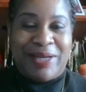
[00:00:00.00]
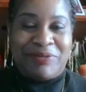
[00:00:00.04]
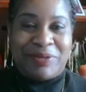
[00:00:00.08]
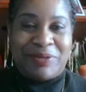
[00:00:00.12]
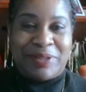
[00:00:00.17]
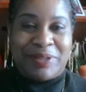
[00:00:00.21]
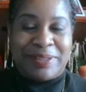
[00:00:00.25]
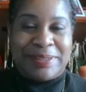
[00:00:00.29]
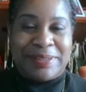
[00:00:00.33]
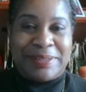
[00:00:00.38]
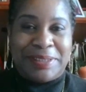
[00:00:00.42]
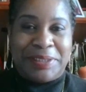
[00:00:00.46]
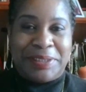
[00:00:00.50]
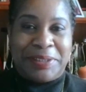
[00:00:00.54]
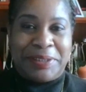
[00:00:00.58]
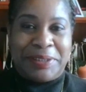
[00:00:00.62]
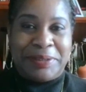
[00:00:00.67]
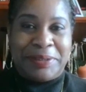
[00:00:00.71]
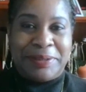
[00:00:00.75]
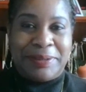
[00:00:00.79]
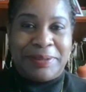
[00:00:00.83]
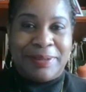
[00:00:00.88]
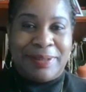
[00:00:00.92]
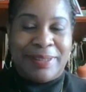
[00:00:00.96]
I've
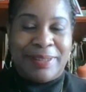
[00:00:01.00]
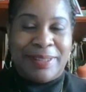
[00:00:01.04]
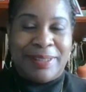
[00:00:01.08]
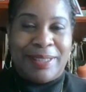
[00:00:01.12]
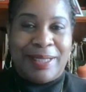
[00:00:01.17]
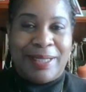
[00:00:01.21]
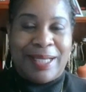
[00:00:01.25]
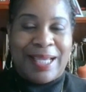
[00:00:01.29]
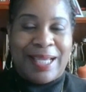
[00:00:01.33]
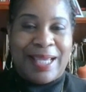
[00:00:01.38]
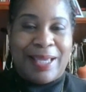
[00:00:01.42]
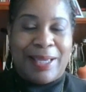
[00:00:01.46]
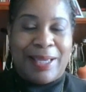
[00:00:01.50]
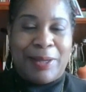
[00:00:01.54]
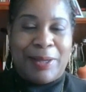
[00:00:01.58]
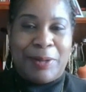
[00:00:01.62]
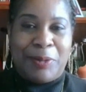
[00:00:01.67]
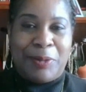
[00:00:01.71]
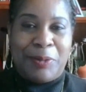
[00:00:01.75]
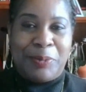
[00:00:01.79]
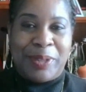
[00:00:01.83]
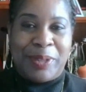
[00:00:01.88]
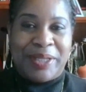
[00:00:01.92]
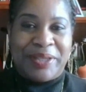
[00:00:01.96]
considered
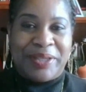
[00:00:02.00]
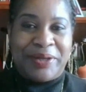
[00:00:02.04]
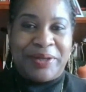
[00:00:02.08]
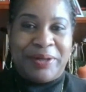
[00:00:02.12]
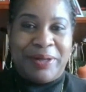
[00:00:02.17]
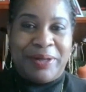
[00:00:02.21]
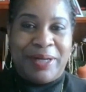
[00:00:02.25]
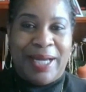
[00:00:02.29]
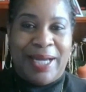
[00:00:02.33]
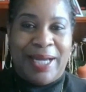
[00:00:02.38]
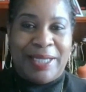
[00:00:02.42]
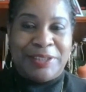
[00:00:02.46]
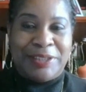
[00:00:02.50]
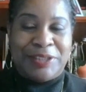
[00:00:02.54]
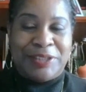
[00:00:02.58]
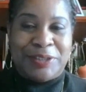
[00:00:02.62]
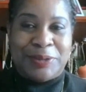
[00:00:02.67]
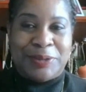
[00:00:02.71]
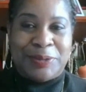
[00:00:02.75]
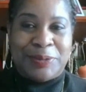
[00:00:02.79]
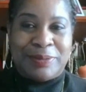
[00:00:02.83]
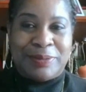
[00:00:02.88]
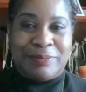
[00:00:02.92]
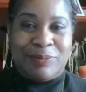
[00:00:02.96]
whether I
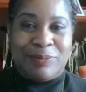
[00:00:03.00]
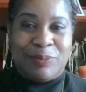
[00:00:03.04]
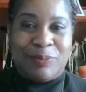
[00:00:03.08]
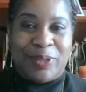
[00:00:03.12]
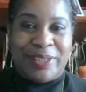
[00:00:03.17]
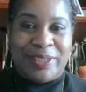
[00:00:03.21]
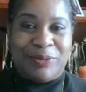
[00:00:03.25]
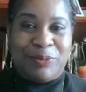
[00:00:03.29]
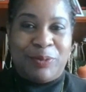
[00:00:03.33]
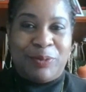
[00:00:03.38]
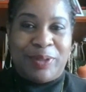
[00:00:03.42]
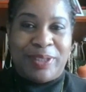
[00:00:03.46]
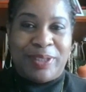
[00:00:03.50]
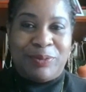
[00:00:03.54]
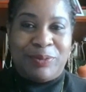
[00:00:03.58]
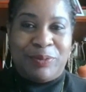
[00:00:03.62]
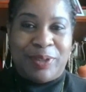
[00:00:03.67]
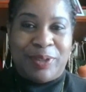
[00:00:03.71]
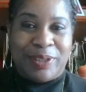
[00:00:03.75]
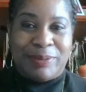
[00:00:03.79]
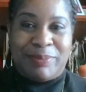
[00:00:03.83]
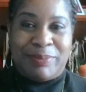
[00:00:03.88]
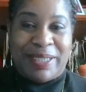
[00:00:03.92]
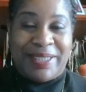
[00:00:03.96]
should what what
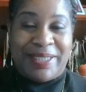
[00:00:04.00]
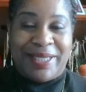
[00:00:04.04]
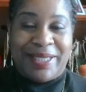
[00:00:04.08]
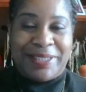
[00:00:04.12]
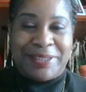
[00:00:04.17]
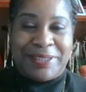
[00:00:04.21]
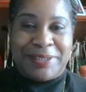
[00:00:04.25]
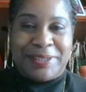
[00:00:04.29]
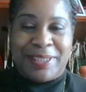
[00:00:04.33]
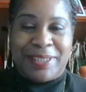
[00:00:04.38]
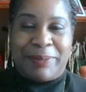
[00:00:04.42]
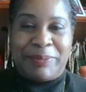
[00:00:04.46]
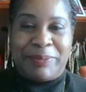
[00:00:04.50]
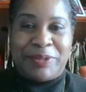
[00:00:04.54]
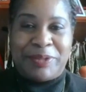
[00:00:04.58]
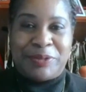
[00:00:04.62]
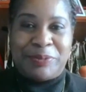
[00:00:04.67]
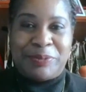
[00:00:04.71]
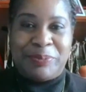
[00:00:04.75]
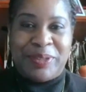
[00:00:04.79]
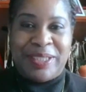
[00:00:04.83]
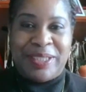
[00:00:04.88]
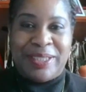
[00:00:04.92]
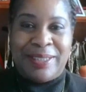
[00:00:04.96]
what my next step
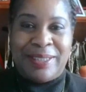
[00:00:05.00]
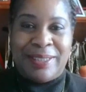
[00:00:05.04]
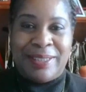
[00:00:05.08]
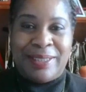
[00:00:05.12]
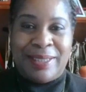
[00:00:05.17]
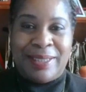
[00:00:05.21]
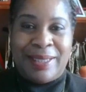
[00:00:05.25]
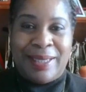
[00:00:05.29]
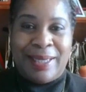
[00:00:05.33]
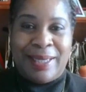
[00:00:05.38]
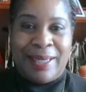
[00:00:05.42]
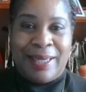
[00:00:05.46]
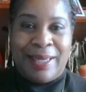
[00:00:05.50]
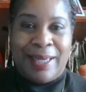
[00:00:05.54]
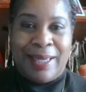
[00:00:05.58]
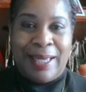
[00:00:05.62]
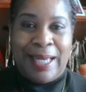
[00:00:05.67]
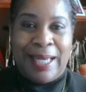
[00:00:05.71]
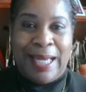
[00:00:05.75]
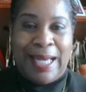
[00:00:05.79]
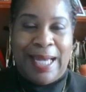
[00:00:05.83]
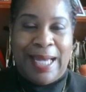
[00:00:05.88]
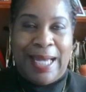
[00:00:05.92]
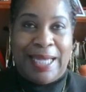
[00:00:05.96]
should be,
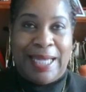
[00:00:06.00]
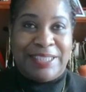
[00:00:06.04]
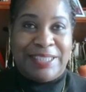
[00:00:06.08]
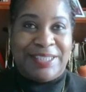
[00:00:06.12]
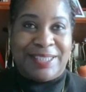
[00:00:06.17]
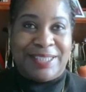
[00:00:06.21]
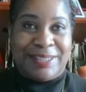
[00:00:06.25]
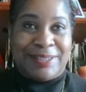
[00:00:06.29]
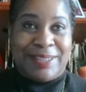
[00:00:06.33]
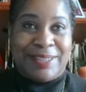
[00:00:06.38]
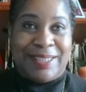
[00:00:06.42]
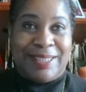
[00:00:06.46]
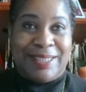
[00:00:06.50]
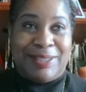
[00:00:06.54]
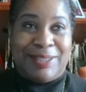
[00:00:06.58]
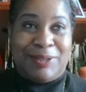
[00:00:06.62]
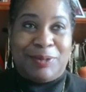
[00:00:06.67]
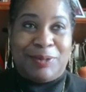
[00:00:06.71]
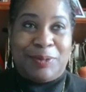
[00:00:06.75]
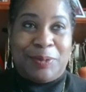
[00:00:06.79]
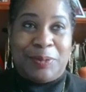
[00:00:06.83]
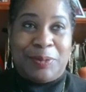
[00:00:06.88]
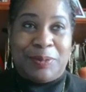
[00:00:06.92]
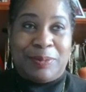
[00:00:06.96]
I just
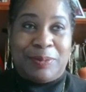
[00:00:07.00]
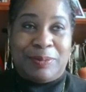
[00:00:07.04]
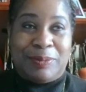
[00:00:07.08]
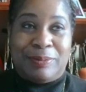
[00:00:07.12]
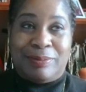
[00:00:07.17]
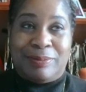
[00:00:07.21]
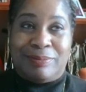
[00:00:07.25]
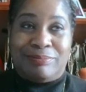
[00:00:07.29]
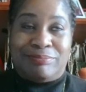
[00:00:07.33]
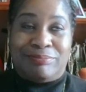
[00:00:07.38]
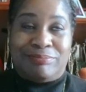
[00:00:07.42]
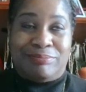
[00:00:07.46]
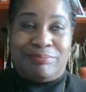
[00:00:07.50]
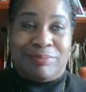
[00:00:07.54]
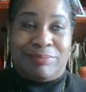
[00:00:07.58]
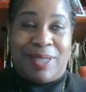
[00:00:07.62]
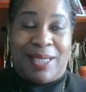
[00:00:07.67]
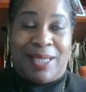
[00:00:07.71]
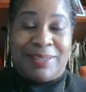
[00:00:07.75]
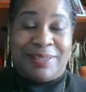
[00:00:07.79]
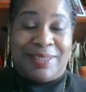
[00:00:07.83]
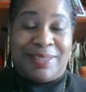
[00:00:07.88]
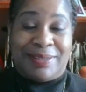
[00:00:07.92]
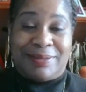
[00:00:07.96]

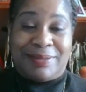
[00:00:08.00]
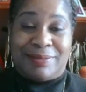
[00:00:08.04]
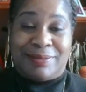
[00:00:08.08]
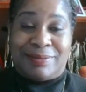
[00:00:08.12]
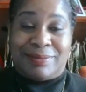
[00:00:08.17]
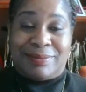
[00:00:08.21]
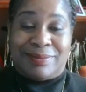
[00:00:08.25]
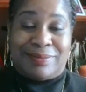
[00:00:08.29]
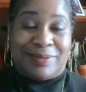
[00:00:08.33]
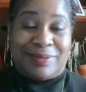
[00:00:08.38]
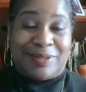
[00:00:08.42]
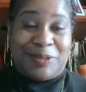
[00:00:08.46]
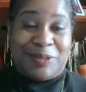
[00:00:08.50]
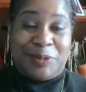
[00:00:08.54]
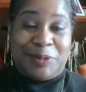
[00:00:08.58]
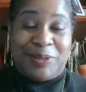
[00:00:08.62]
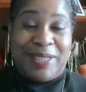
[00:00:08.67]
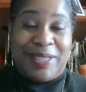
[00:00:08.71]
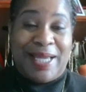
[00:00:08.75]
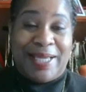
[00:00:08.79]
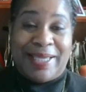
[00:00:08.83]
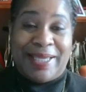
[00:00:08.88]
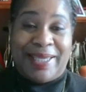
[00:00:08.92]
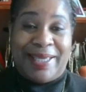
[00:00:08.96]
I just could
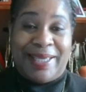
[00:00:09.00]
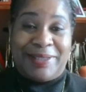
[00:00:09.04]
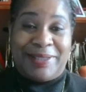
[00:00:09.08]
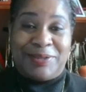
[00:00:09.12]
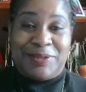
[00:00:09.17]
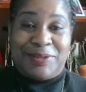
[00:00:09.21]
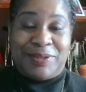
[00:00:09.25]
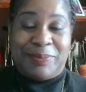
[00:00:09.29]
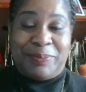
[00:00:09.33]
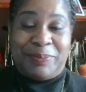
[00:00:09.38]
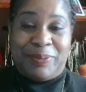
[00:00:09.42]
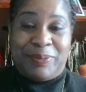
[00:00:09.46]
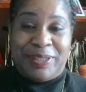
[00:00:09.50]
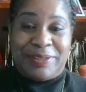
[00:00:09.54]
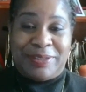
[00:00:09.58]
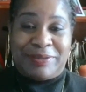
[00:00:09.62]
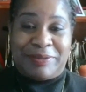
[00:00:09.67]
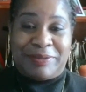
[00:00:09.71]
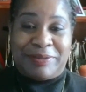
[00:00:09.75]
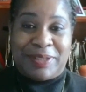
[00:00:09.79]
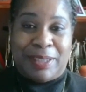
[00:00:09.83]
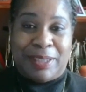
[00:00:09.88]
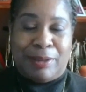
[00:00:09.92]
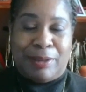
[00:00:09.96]
not get to the place
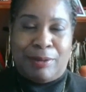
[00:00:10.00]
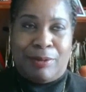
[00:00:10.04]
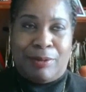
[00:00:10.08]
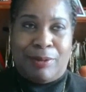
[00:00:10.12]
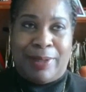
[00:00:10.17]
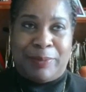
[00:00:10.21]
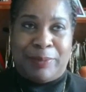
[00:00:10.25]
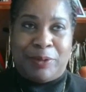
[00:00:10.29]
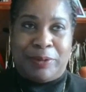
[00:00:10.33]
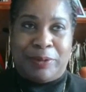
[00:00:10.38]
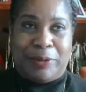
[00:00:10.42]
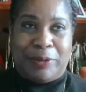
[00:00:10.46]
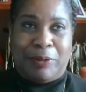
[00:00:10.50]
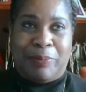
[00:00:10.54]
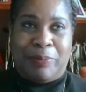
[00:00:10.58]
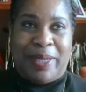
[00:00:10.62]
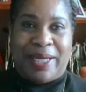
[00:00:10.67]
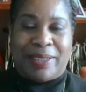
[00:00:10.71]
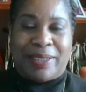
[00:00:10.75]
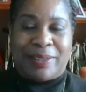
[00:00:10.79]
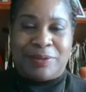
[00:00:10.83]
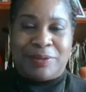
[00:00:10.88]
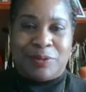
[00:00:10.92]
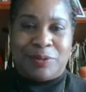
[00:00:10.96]
of saying, "Oh, I'm going to go
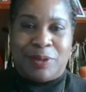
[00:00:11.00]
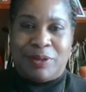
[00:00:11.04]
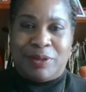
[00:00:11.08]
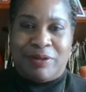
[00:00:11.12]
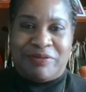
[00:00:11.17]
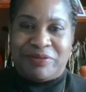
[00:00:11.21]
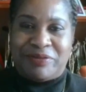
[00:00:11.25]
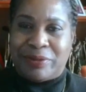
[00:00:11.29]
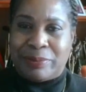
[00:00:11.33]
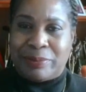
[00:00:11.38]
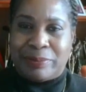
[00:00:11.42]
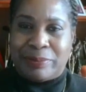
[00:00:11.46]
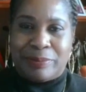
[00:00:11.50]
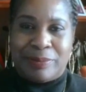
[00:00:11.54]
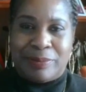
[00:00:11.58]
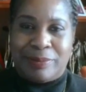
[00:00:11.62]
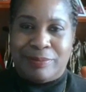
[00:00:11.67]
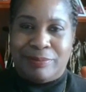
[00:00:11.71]
back into a law firm."